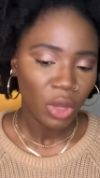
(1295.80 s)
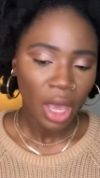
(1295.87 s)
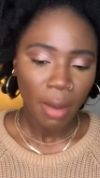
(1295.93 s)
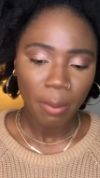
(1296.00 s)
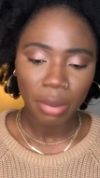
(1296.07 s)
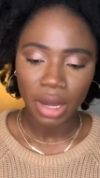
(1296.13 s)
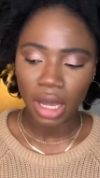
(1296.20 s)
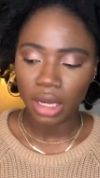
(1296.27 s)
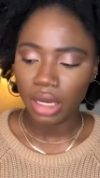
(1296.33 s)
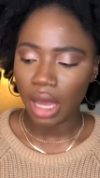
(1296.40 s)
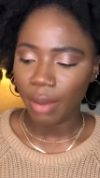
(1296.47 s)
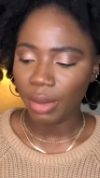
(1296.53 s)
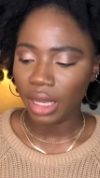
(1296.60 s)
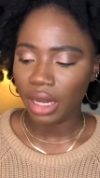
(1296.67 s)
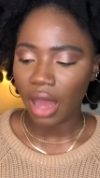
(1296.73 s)
But I
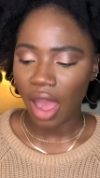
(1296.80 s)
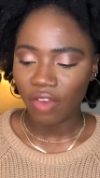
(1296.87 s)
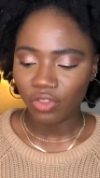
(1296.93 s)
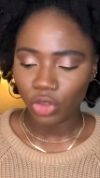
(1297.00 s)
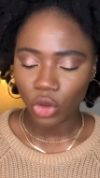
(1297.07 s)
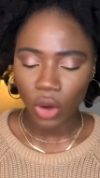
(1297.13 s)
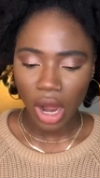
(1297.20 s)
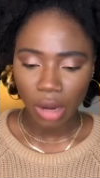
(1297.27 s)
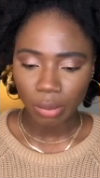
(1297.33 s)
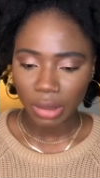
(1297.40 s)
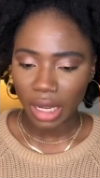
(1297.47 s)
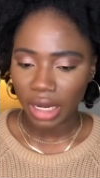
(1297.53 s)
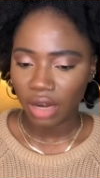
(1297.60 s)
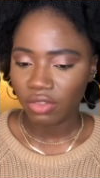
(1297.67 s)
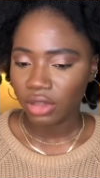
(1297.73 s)
mean, after I
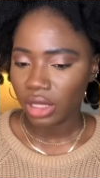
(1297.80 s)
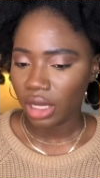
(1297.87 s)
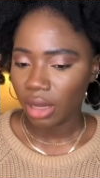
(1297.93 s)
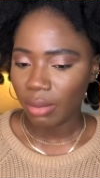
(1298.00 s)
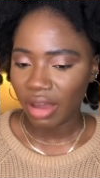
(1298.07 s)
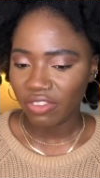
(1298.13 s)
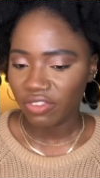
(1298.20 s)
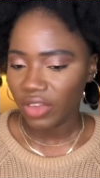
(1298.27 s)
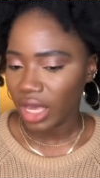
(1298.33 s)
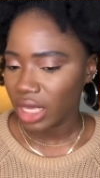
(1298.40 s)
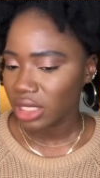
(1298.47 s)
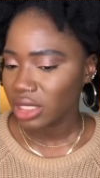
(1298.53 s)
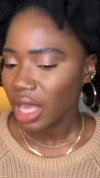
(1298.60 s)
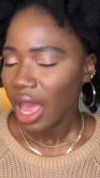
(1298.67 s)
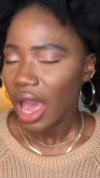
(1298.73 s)
applied everything on my
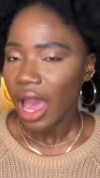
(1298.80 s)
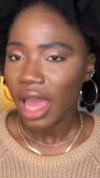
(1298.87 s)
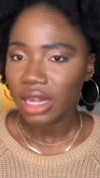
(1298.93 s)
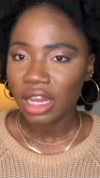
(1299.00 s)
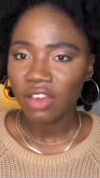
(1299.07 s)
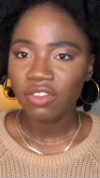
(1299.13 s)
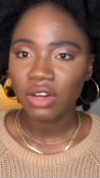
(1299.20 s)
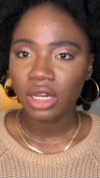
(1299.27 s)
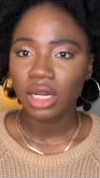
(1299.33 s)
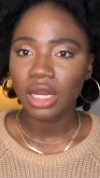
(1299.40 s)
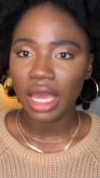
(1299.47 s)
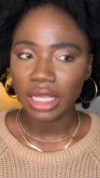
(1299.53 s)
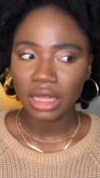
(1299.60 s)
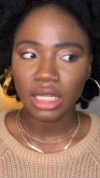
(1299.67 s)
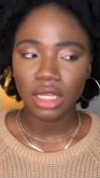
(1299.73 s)
face, I definitely
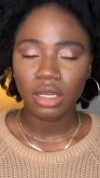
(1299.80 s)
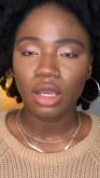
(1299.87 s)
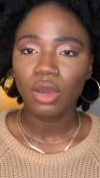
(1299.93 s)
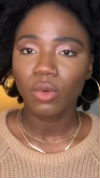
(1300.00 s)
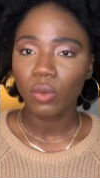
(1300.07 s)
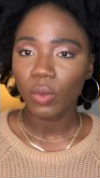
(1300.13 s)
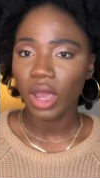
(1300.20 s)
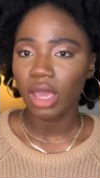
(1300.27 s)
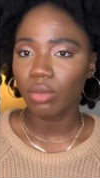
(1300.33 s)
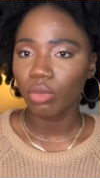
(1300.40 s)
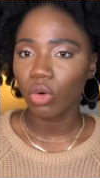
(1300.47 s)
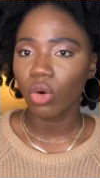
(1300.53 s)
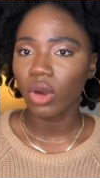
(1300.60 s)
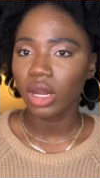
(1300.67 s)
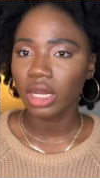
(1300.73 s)
liked it way
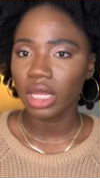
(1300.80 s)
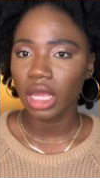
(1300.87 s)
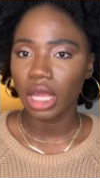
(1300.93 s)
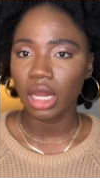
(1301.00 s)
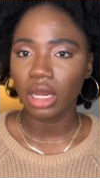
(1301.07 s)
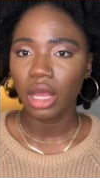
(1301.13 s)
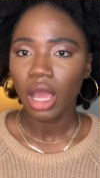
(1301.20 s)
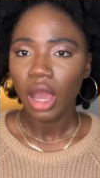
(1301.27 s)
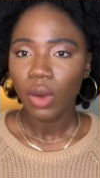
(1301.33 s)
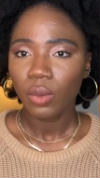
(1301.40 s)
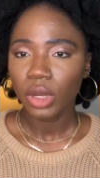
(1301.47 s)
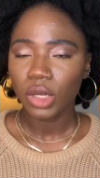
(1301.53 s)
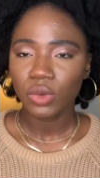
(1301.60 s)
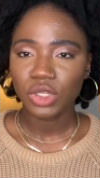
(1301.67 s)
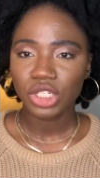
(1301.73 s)
more than
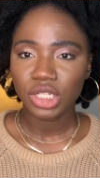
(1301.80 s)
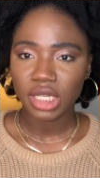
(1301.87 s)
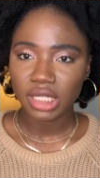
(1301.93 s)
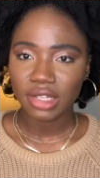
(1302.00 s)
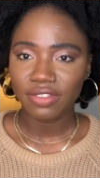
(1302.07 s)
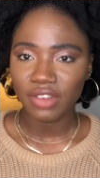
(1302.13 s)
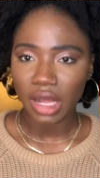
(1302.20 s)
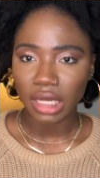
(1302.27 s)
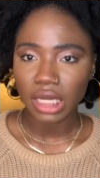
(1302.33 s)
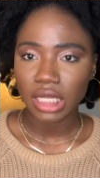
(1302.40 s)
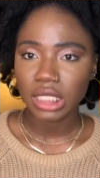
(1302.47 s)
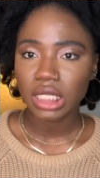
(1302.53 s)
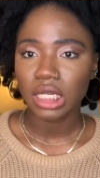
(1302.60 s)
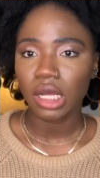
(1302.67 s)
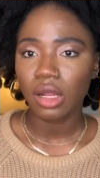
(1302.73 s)
when it was just the
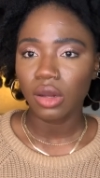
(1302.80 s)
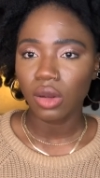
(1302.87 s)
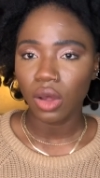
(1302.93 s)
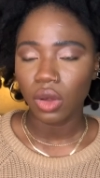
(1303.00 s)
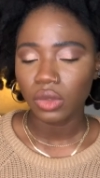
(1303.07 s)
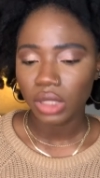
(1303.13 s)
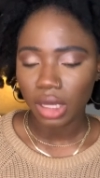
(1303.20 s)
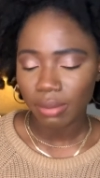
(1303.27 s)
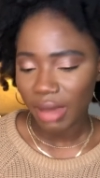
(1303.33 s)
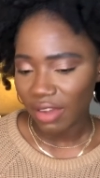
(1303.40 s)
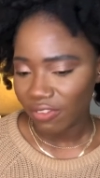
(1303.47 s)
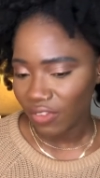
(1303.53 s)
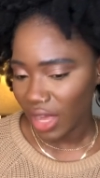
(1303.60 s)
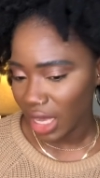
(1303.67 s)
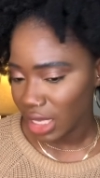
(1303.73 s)
foundation alone on my
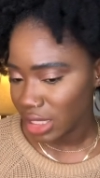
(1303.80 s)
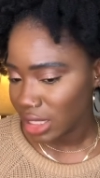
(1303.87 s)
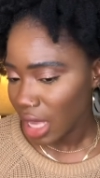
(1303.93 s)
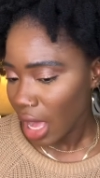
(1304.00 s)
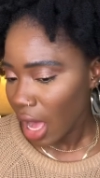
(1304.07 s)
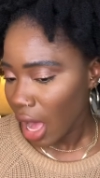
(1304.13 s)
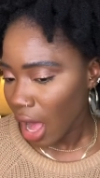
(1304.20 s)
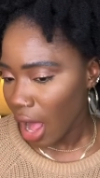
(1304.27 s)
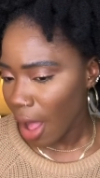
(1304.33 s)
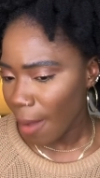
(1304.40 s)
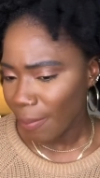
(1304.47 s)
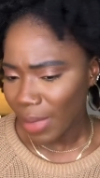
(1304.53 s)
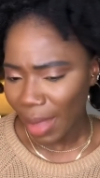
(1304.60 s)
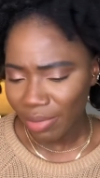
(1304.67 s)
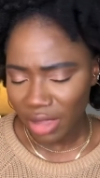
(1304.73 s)
face.
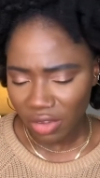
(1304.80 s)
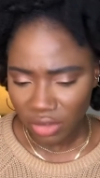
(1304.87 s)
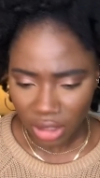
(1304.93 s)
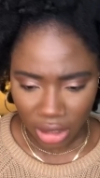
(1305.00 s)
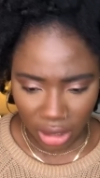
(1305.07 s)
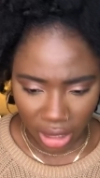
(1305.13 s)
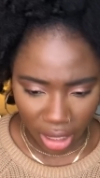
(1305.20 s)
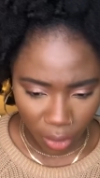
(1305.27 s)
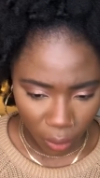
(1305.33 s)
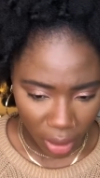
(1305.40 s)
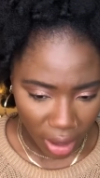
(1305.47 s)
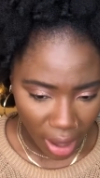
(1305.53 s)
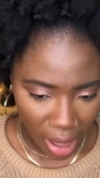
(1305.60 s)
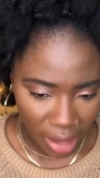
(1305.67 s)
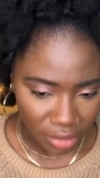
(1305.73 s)
I'm definitely gonna get
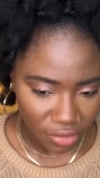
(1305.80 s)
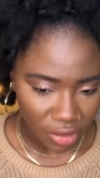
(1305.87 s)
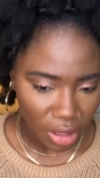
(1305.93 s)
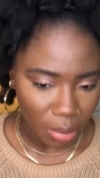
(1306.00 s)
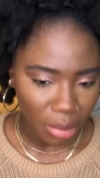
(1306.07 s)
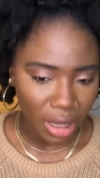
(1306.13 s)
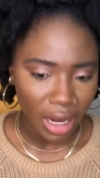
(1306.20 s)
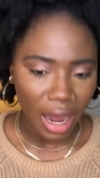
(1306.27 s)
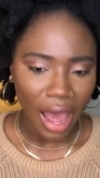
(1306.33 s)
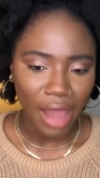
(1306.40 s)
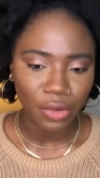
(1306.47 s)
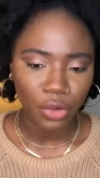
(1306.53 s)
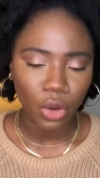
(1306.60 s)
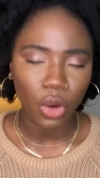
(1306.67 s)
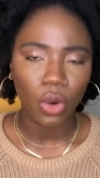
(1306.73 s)
wear out of it, but I
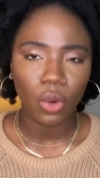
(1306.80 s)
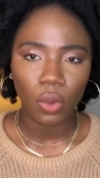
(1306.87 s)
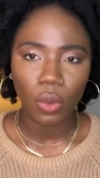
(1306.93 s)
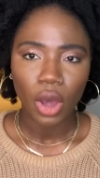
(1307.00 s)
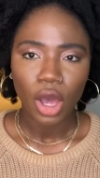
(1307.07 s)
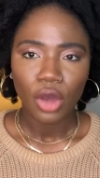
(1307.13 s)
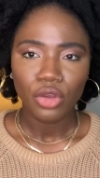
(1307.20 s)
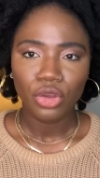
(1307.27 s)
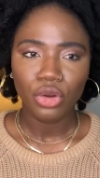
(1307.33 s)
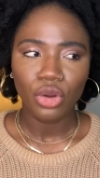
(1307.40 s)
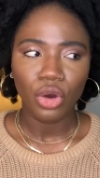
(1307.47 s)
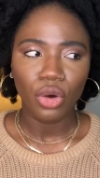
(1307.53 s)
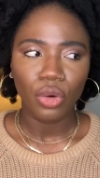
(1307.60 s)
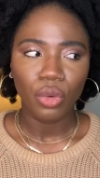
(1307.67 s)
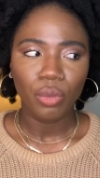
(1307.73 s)
know, you
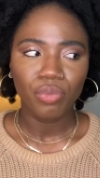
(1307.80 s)
know,